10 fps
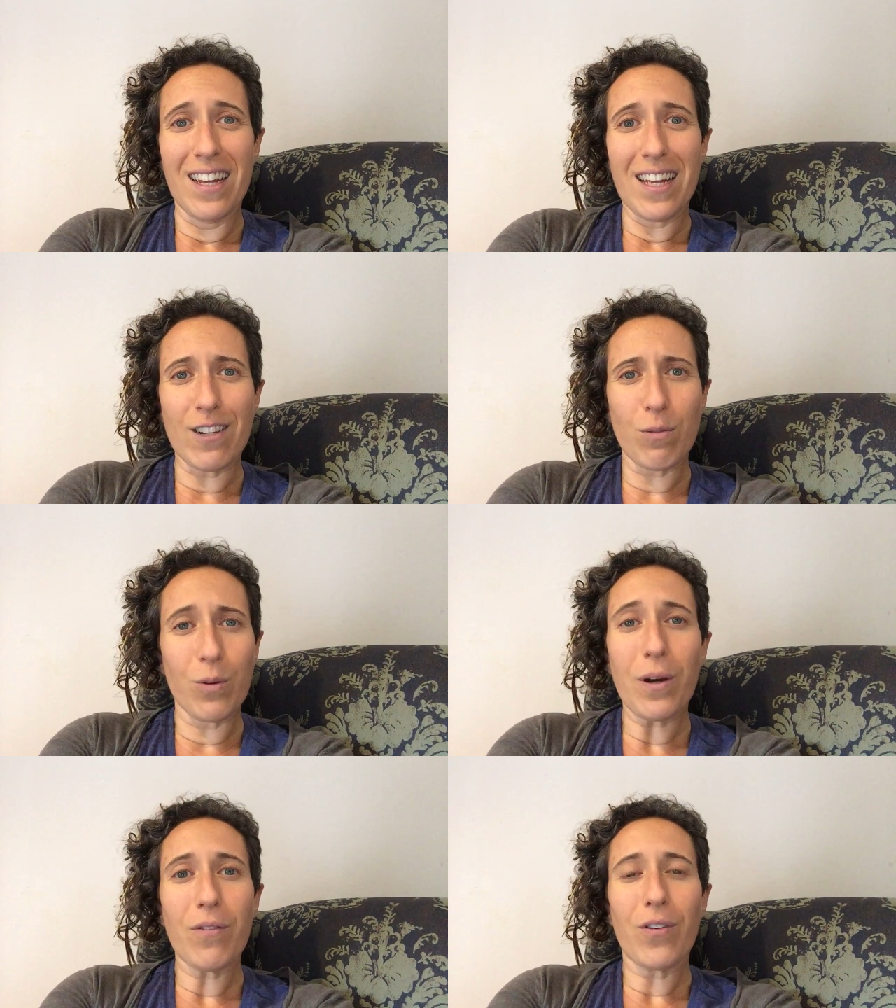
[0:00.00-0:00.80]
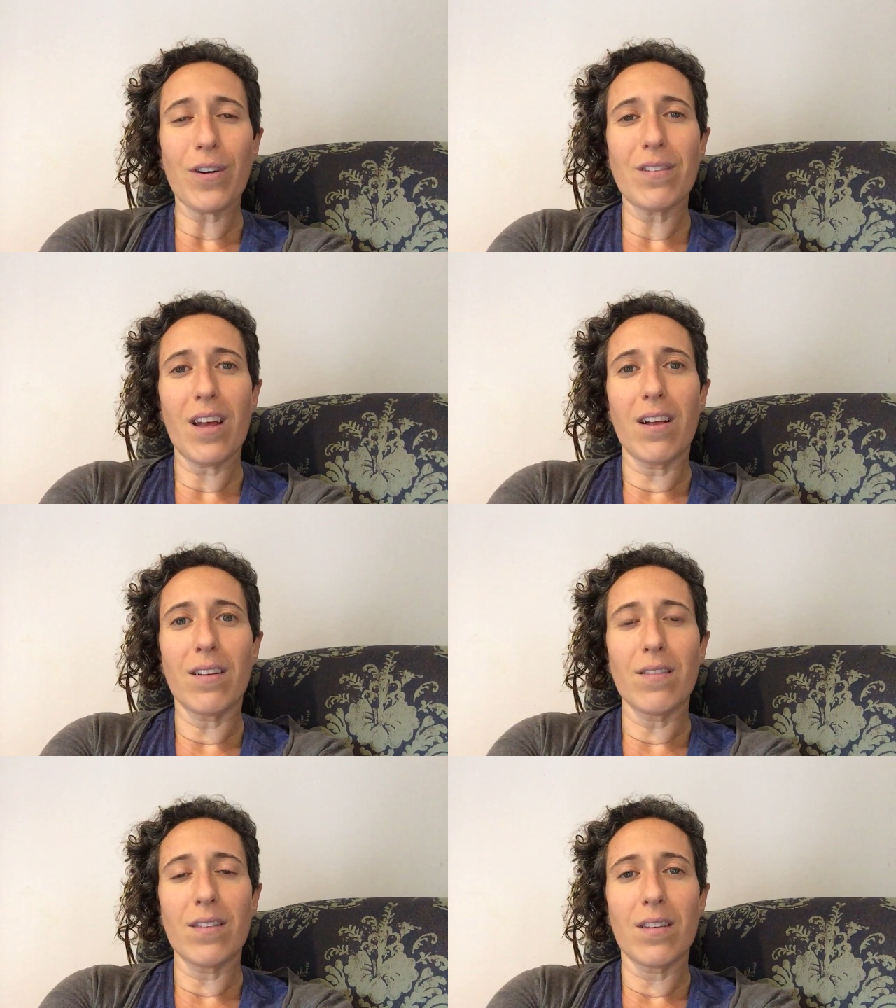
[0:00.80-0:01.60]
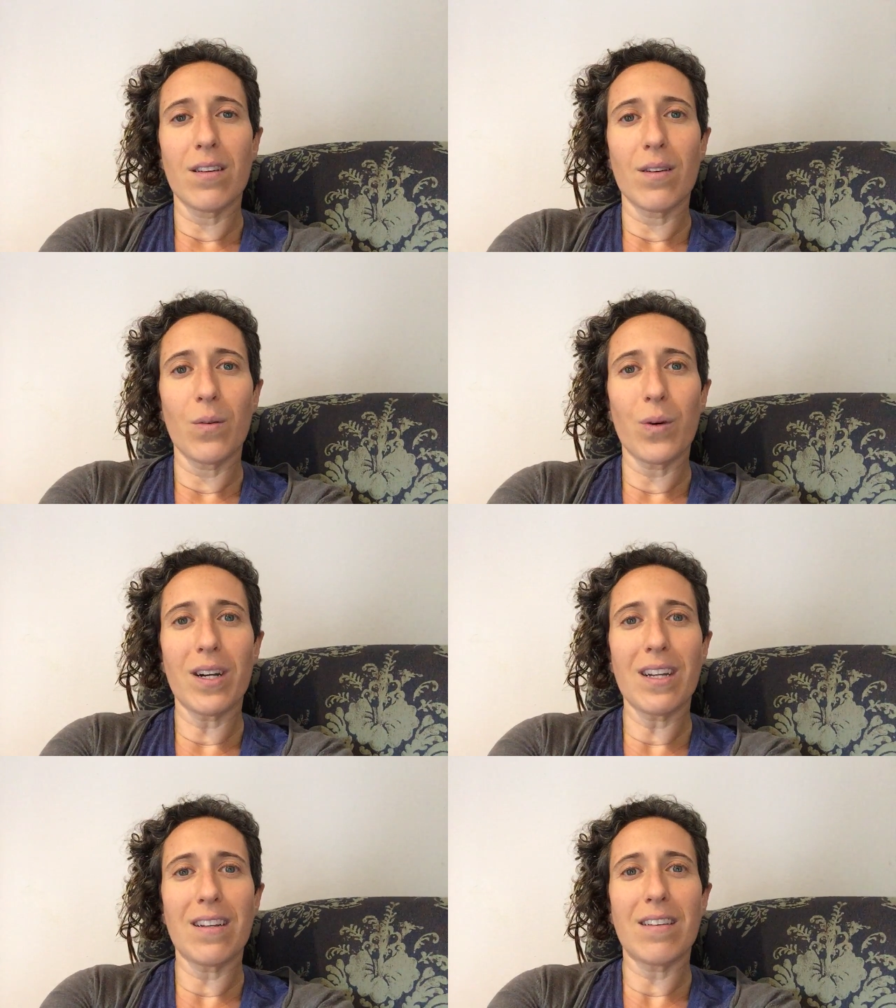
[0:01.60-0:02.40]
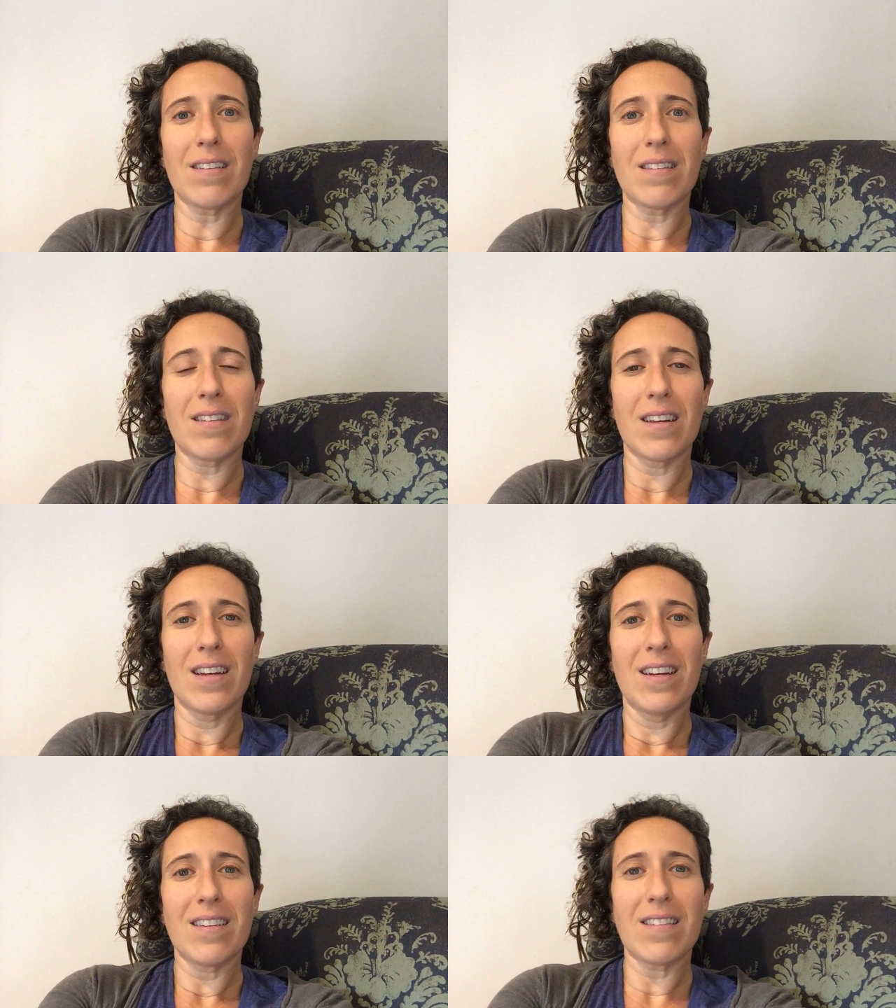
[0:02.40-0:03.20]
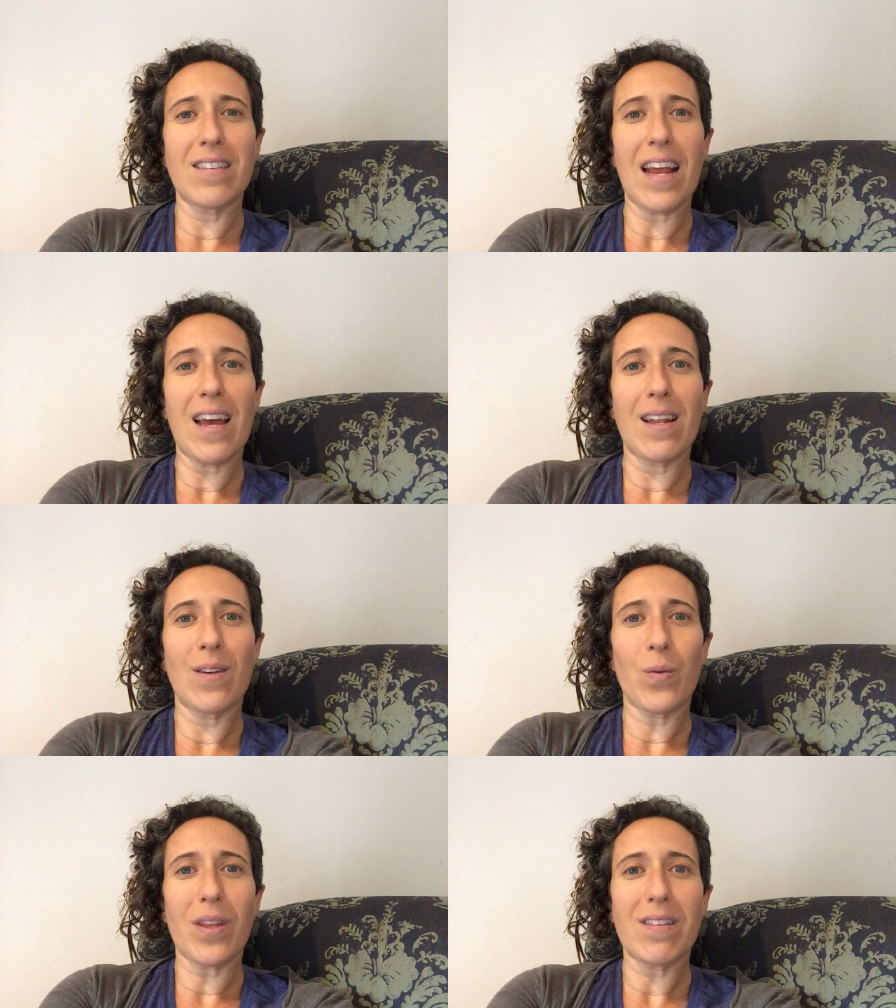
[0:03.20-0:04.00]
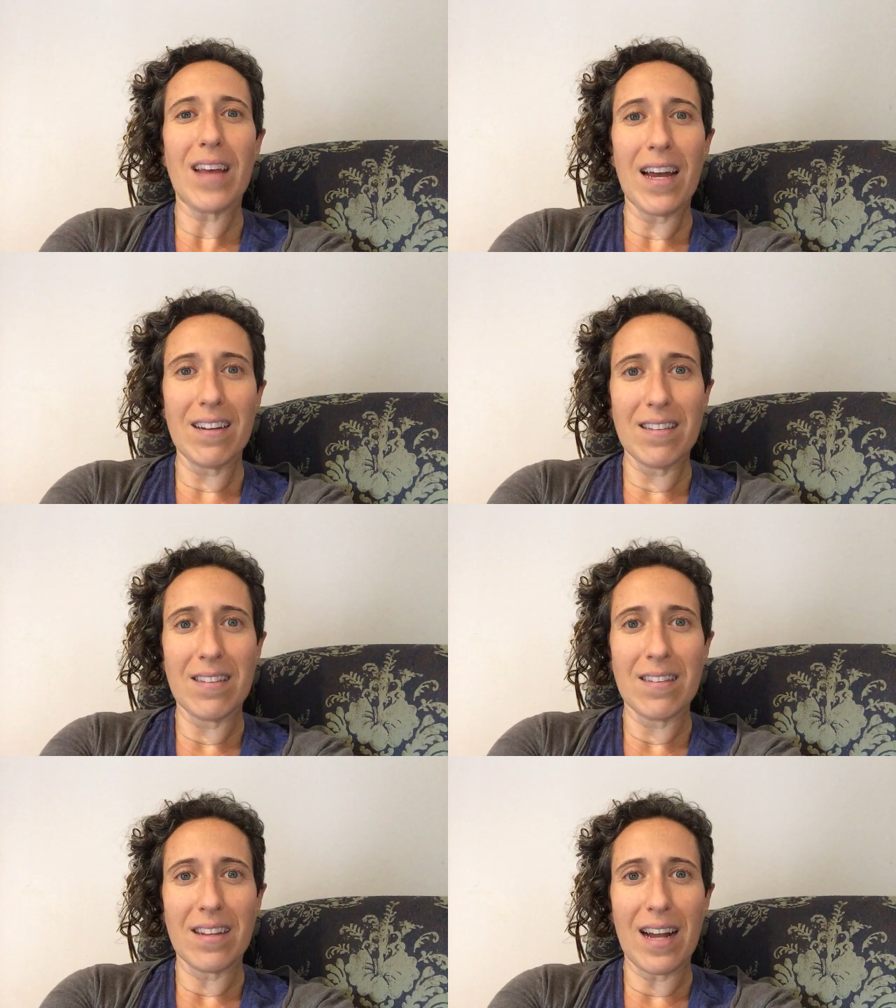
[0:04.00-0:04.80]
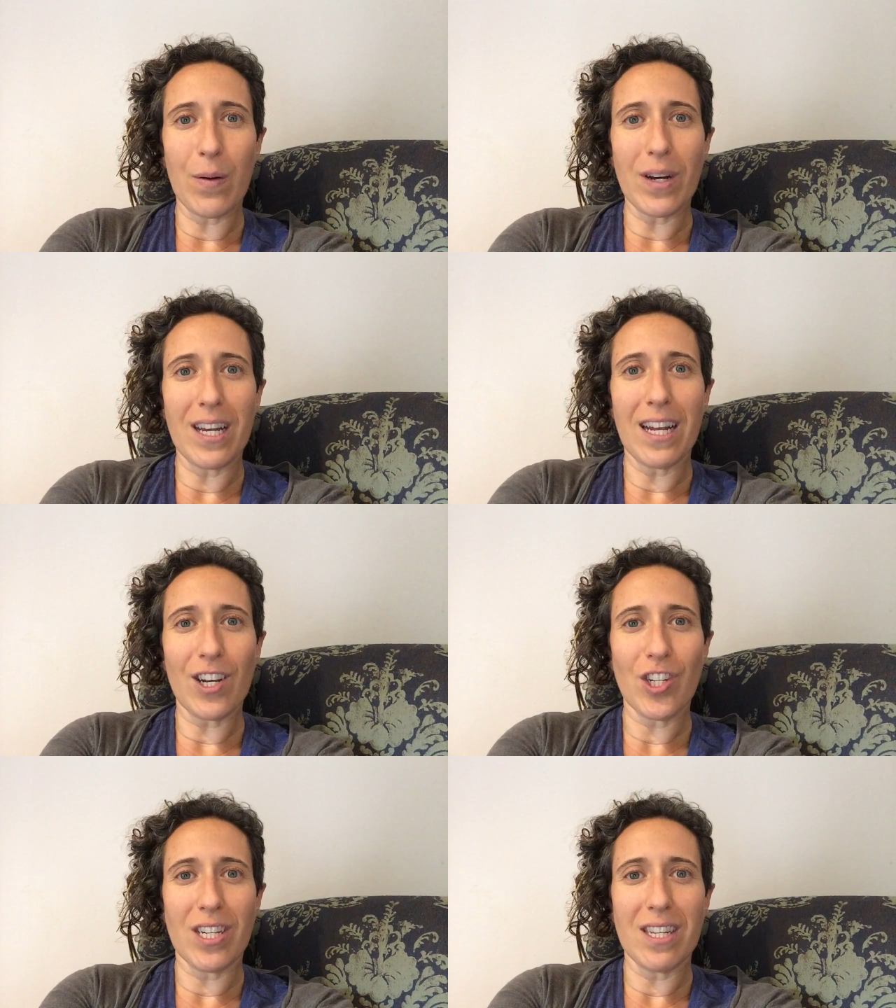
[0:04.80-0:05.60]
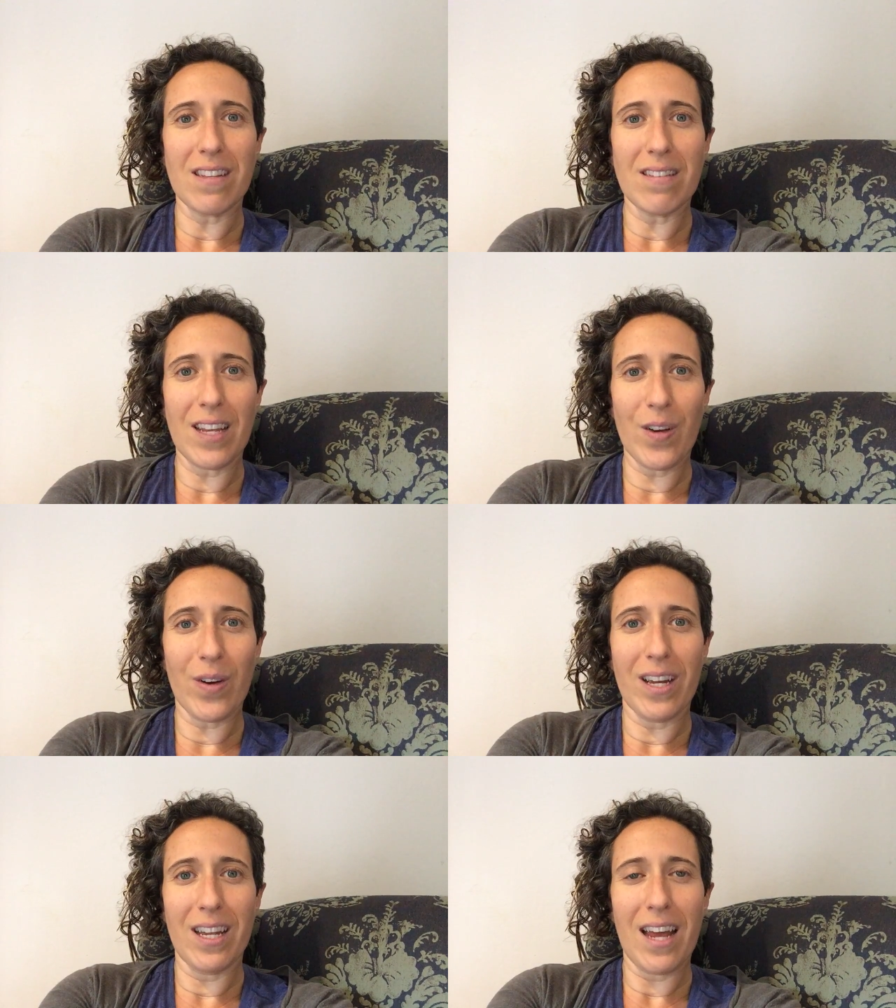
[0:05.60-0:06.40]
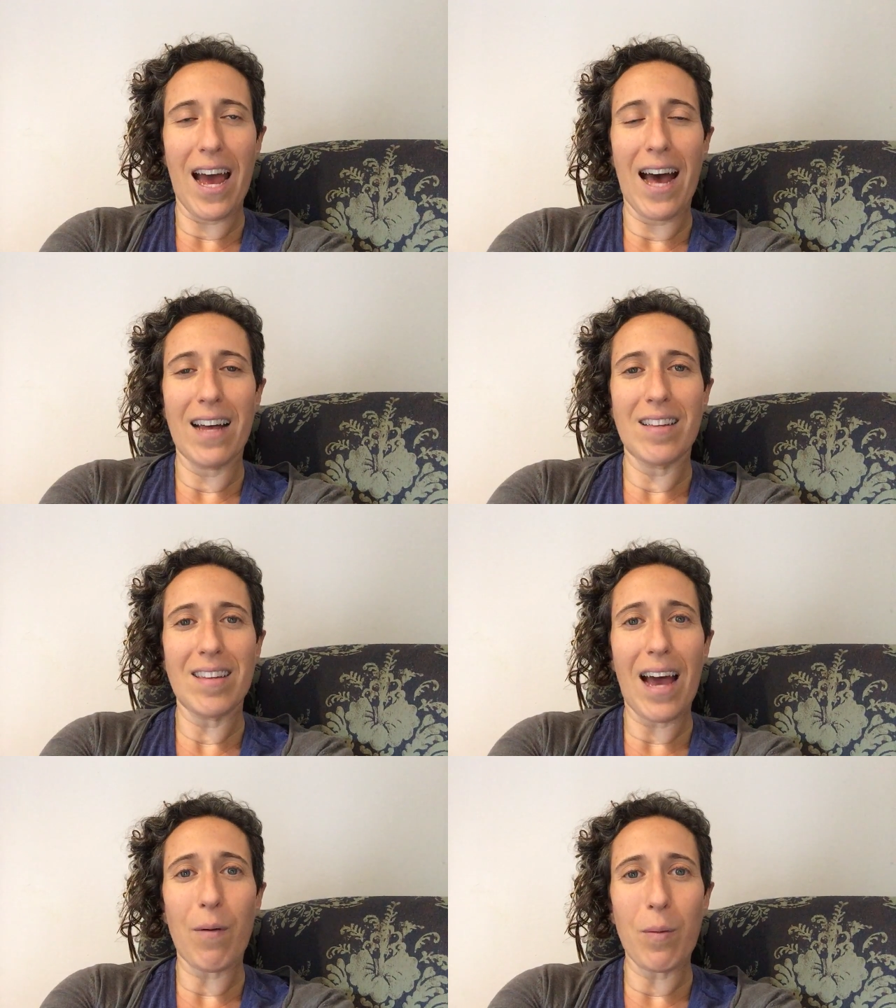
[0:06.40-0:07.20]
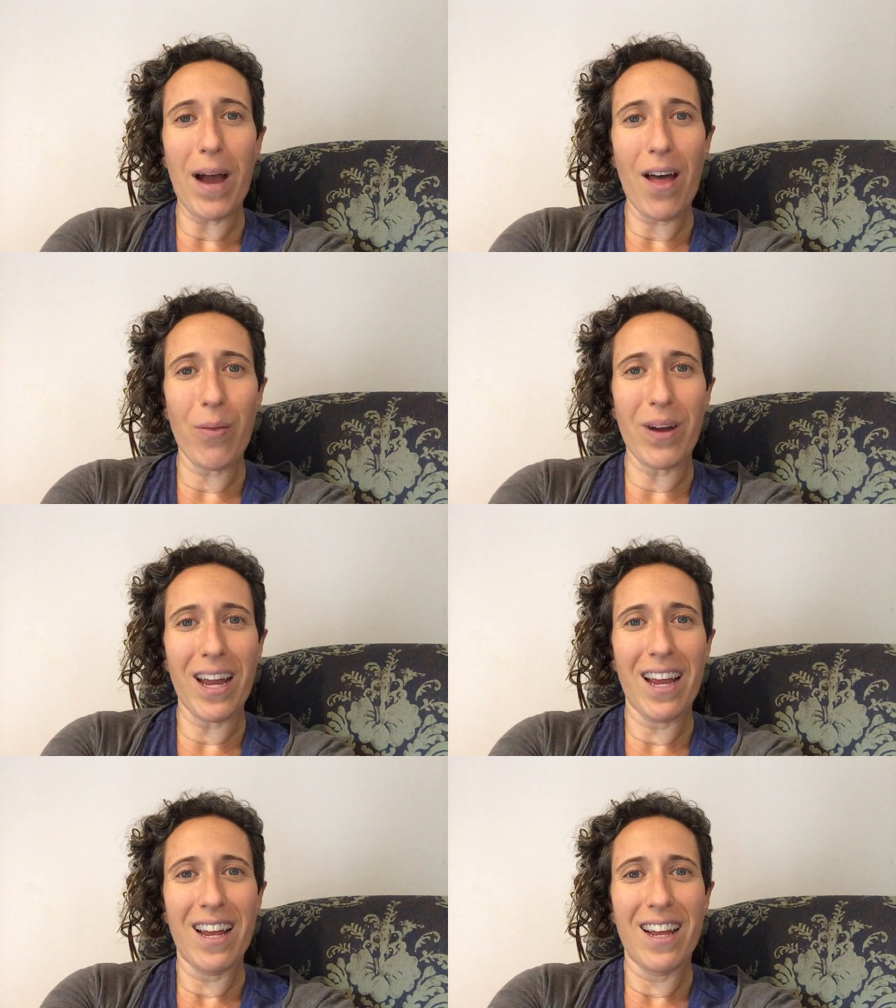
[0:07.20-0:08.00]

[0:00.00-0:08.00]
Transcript: exploring for ourselves what it is to stand with sex and our connection to the sacred as our pathway.